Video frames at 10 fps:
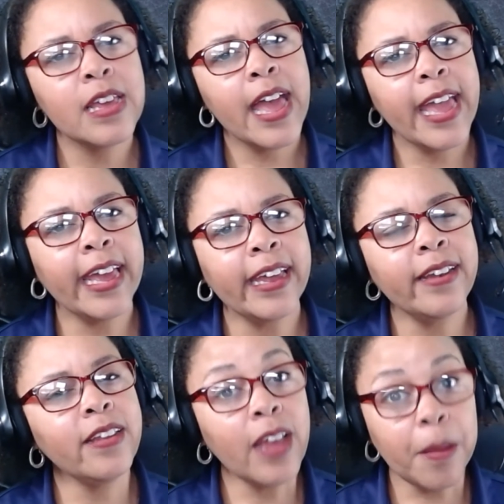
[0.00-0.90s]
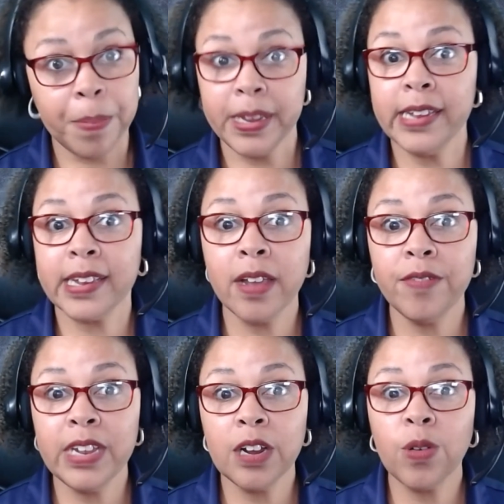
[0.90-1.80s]
and please, I'd love
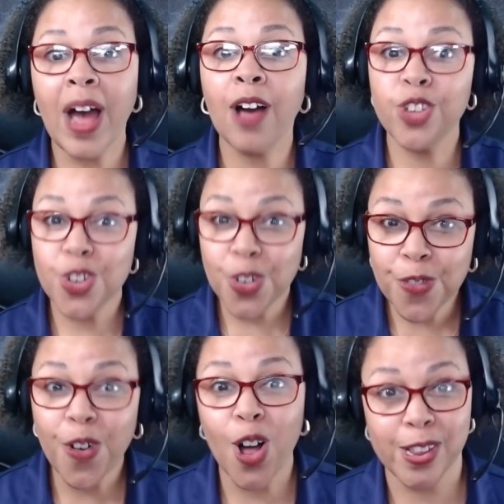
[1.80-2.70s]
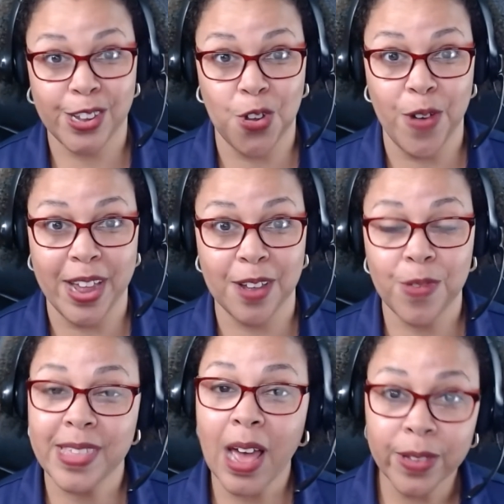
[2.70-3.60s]
to hear how your fall is going
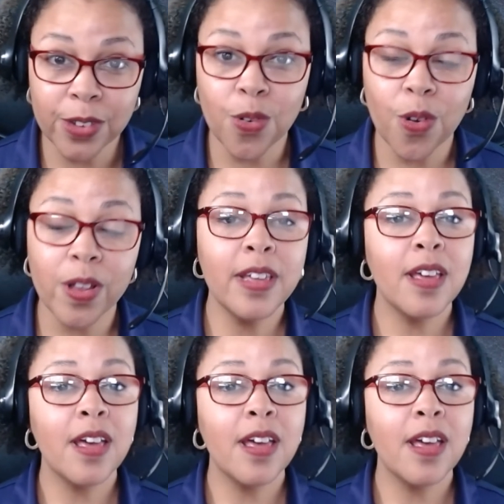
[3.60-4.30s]
with Outschool.